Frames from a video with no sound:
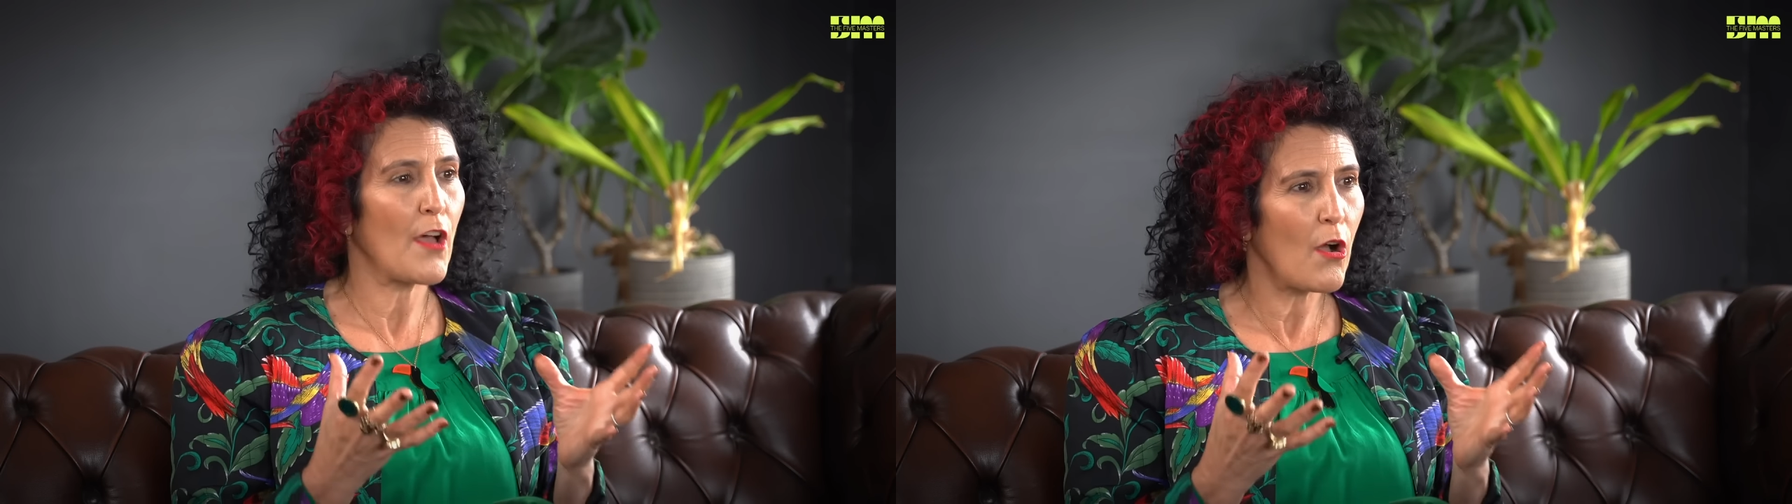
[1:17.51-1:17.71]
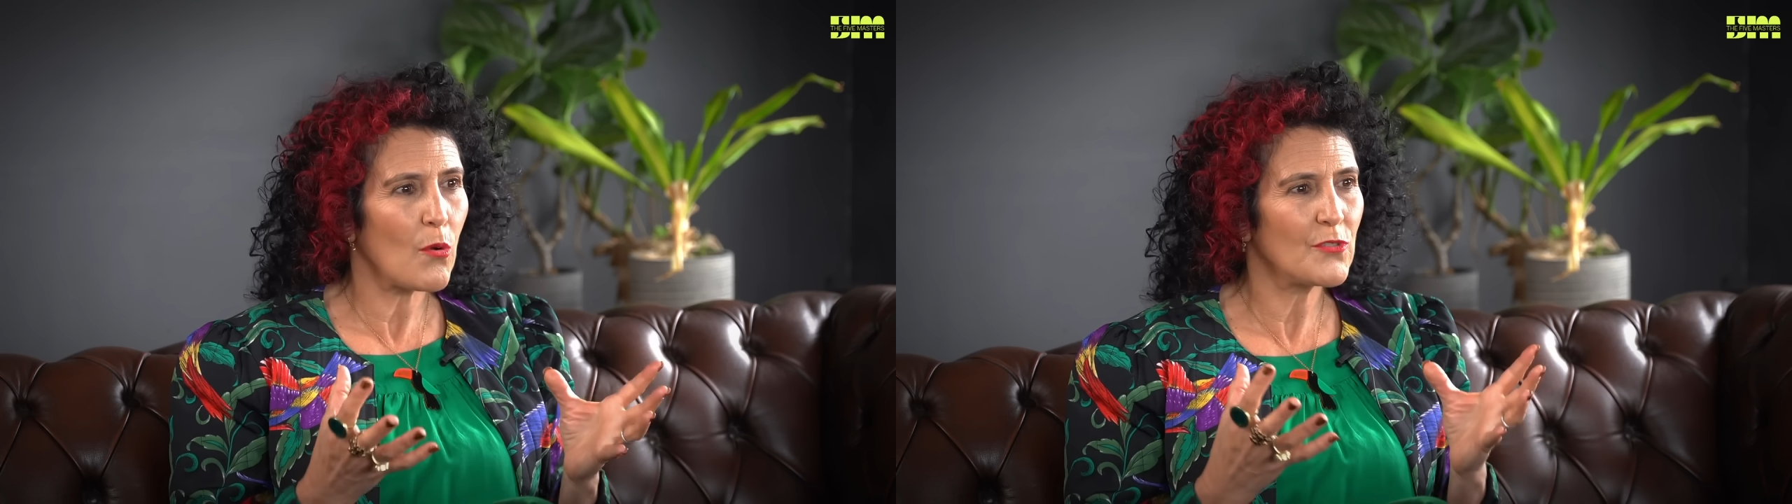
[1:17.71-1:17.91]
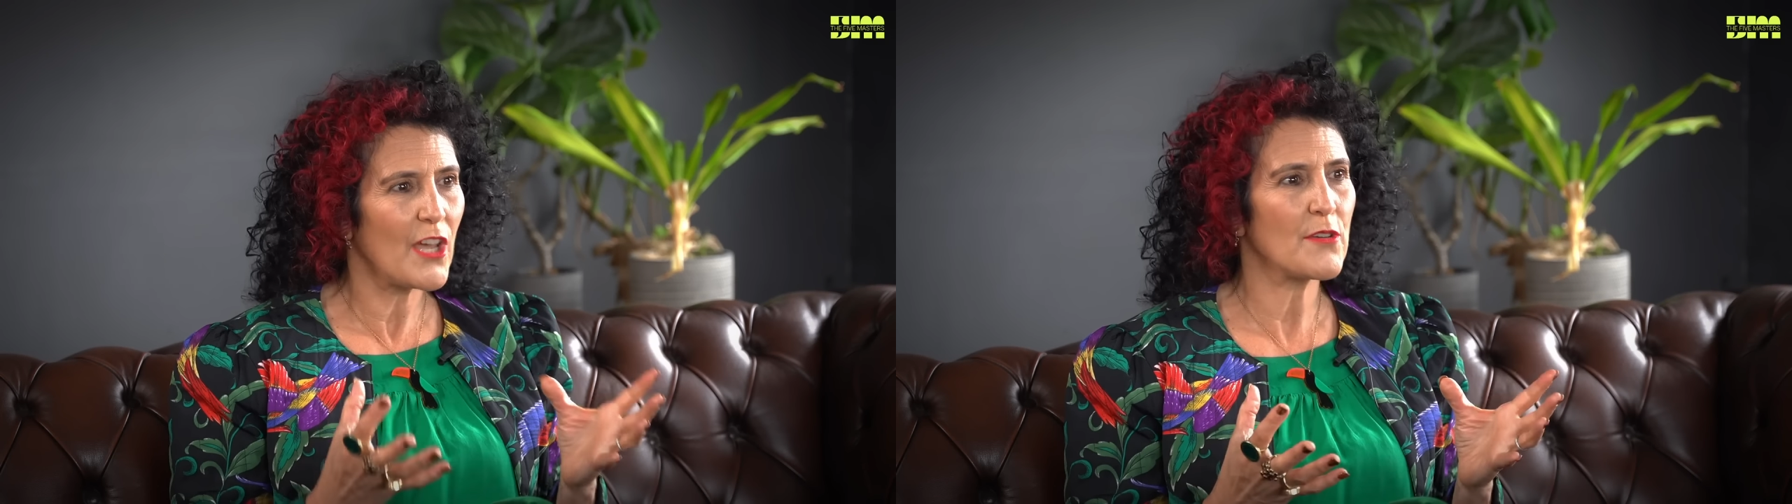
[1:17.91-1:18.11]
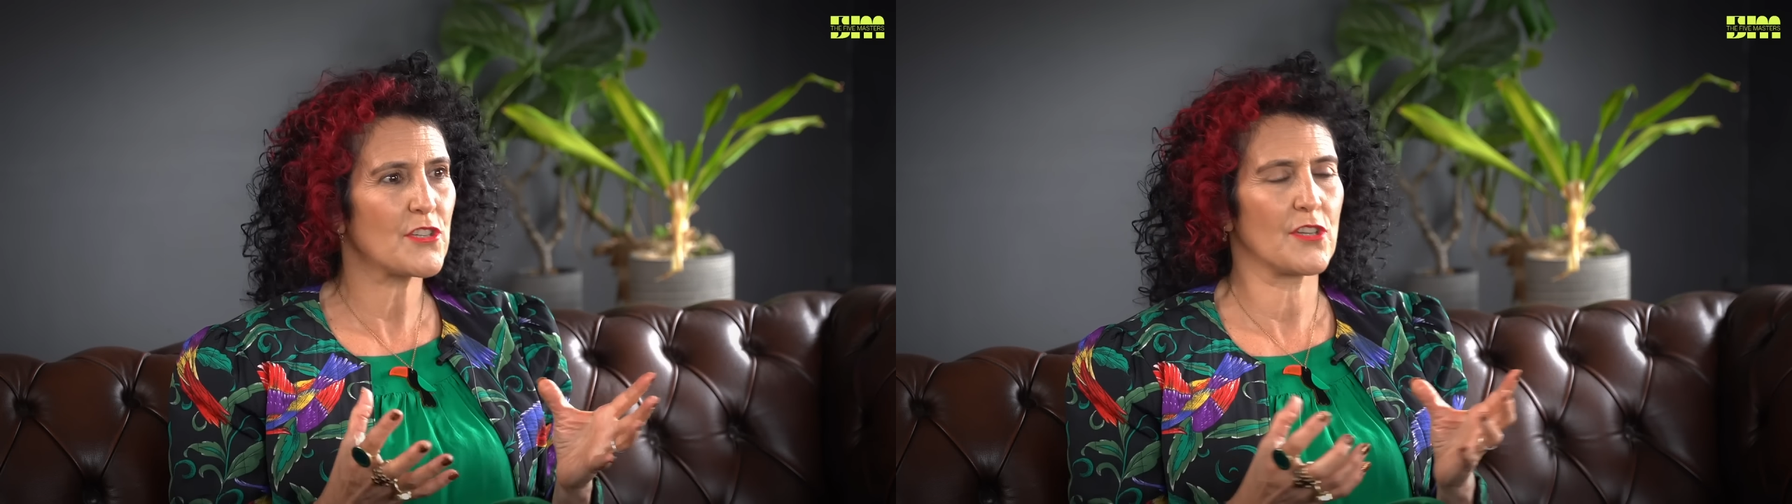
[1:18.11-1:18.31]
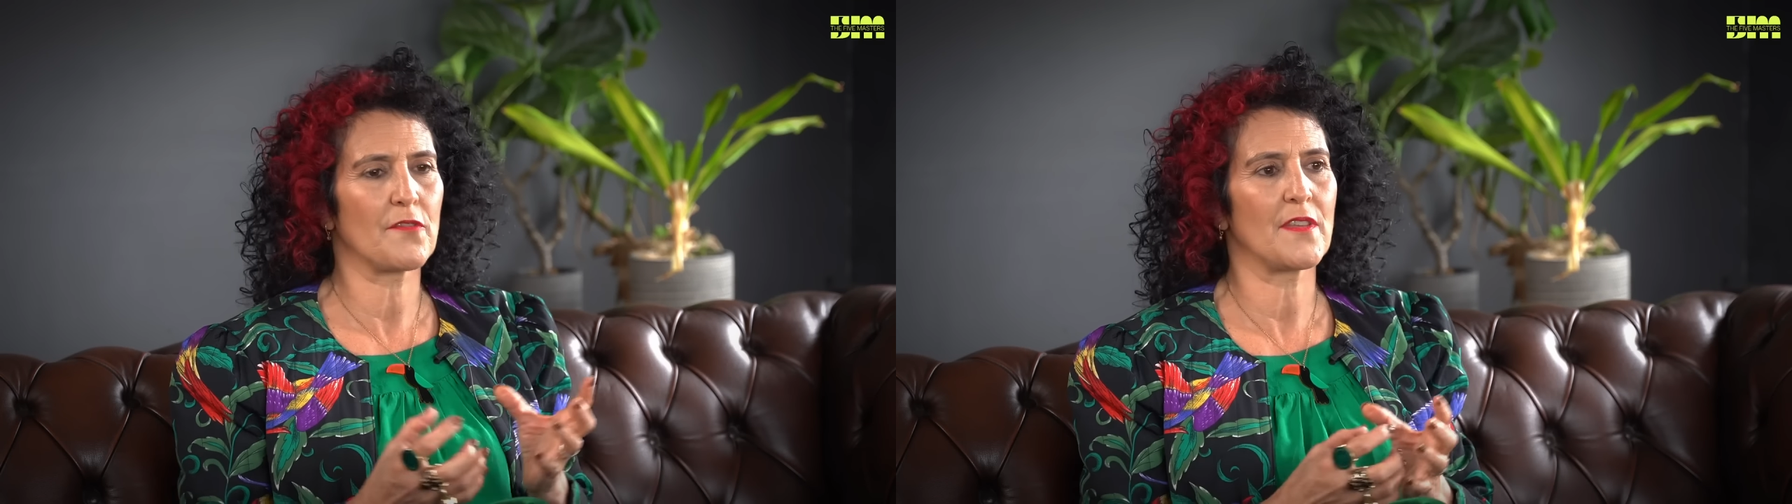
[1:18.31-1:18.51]
the whole
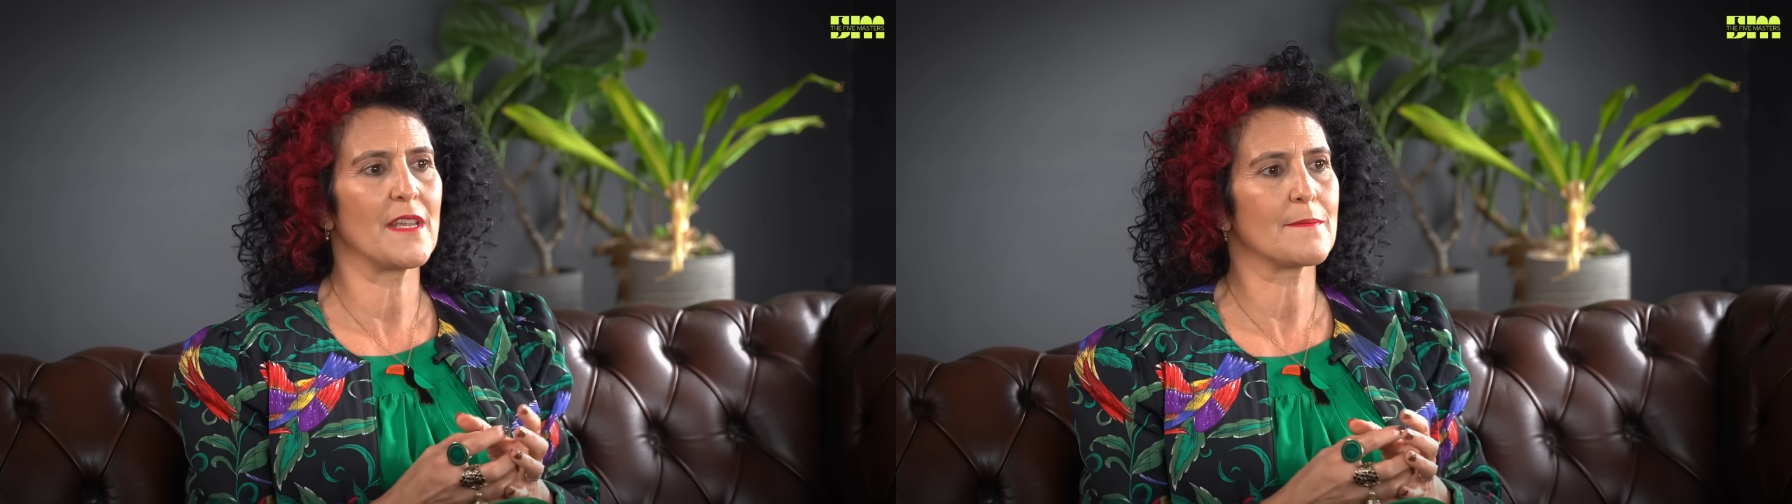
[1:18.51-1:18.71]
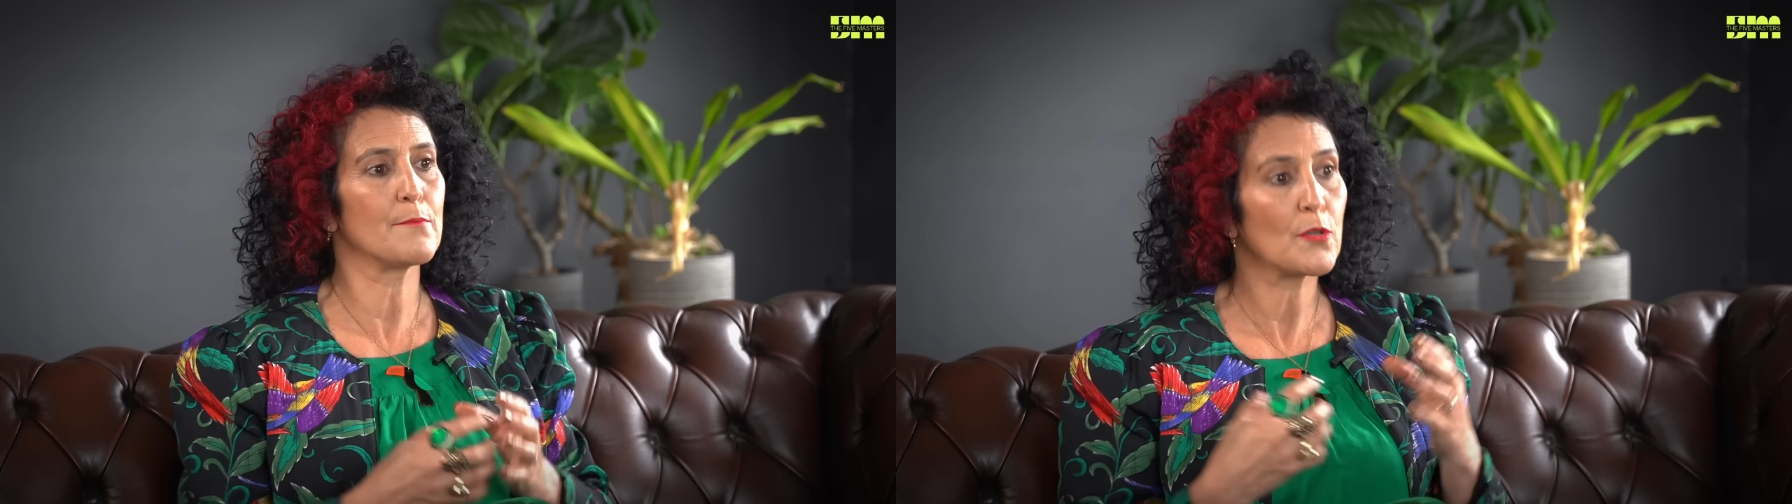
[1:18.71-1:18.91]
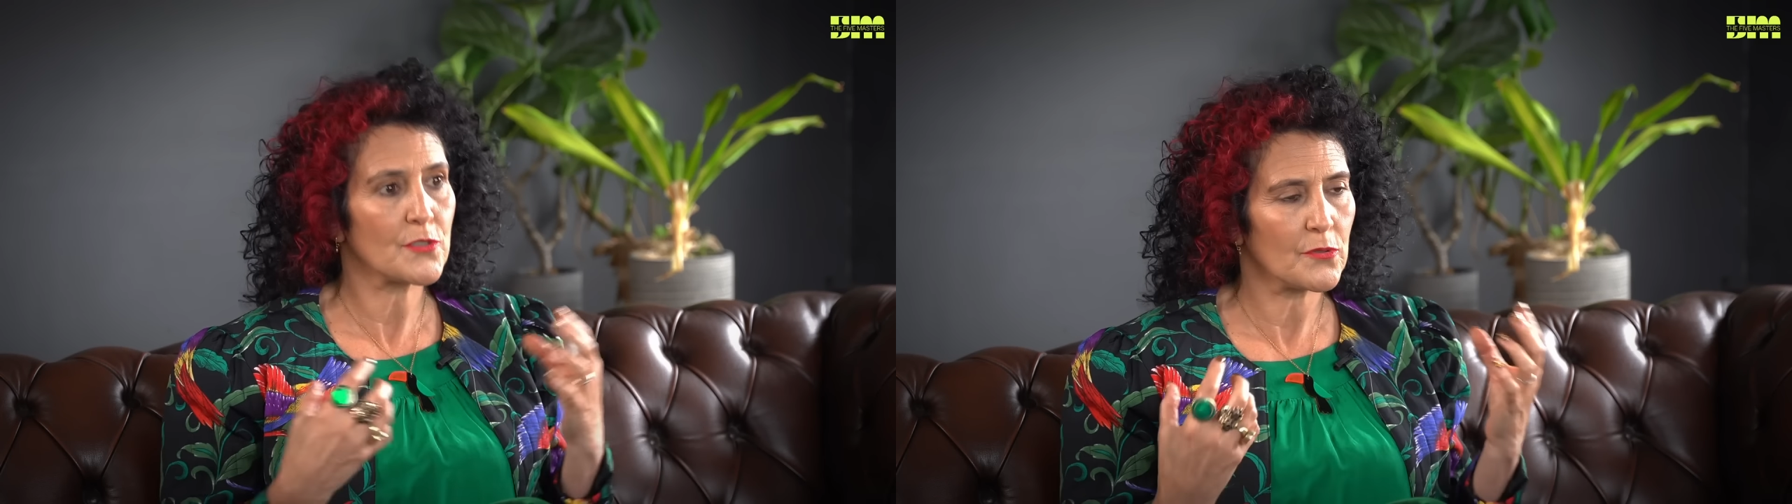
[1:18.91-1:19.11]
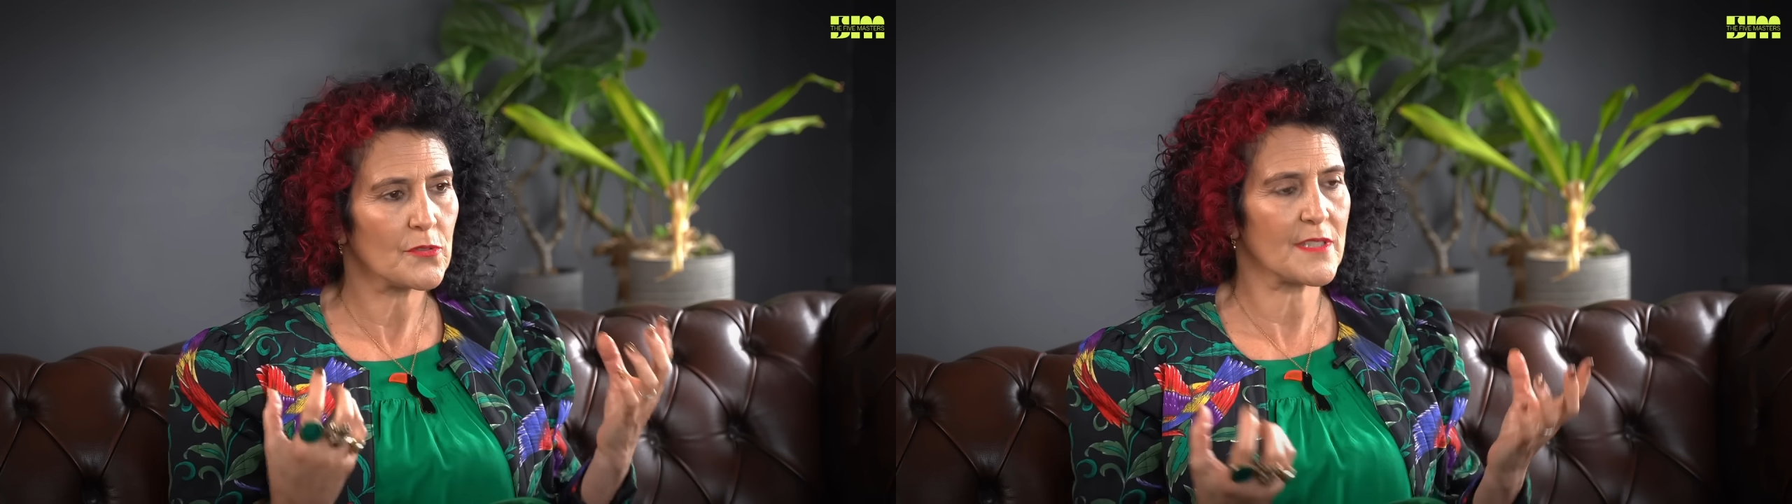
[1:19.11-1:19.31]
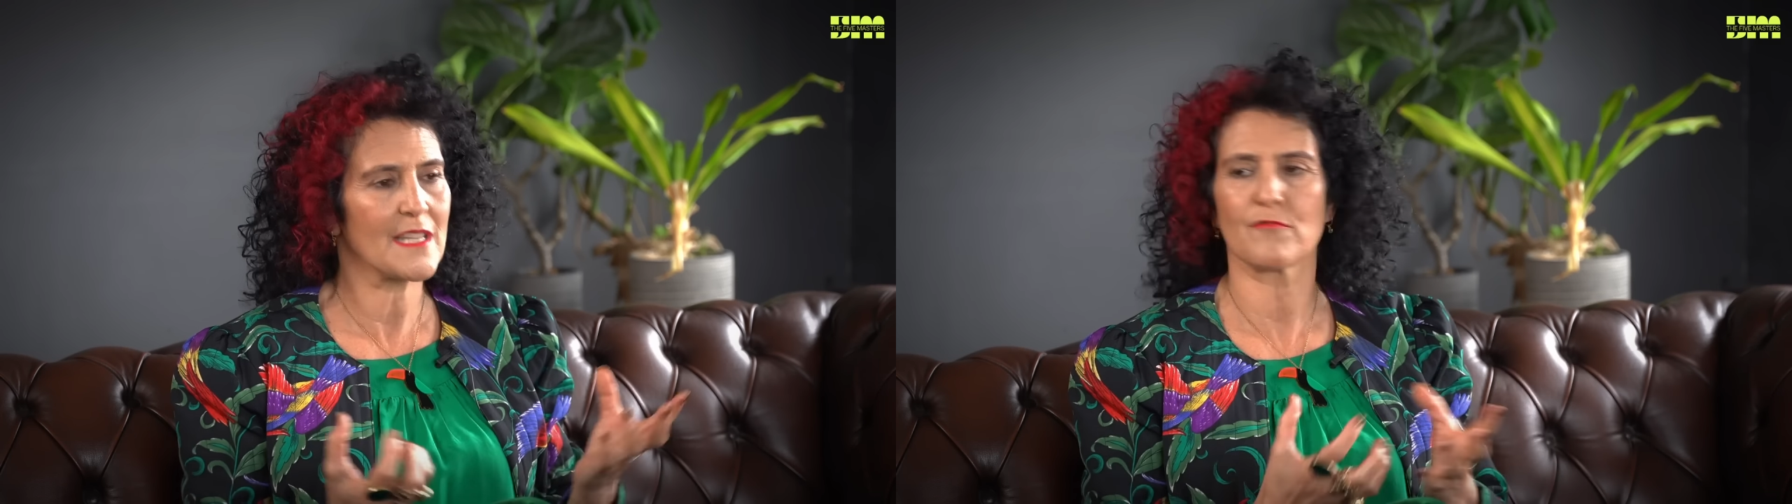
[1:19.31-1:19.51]
notion of these
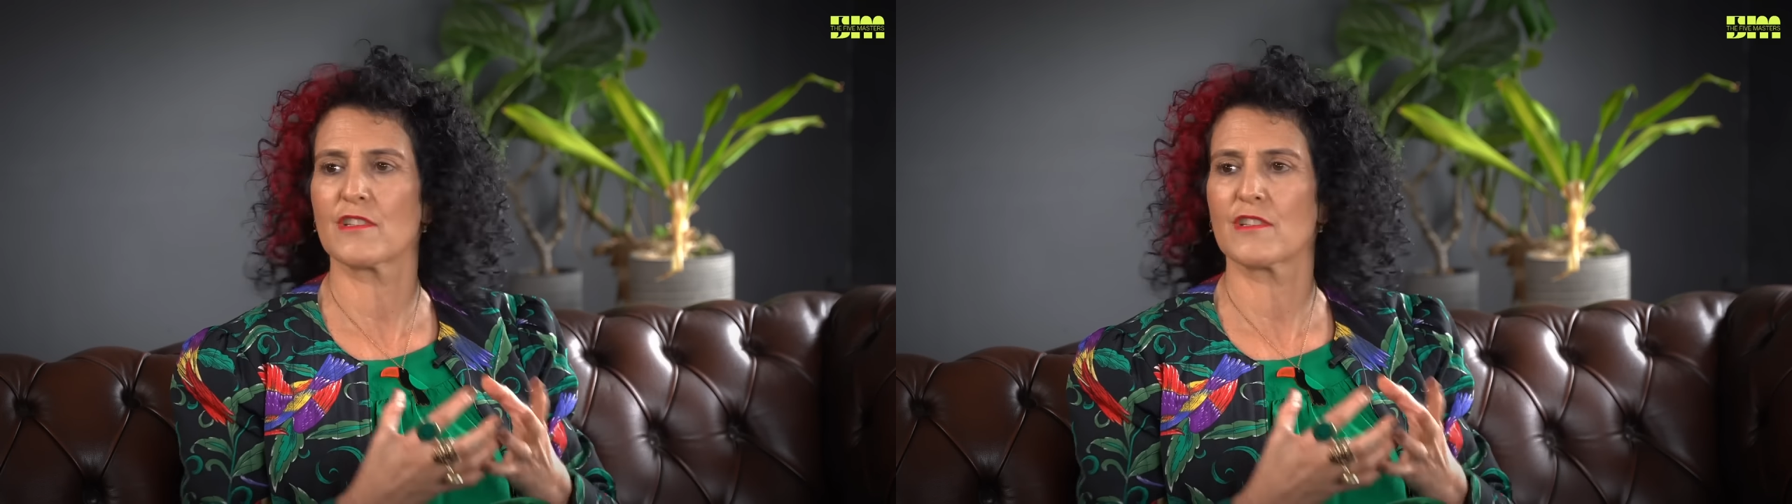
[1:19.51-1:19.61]
models, these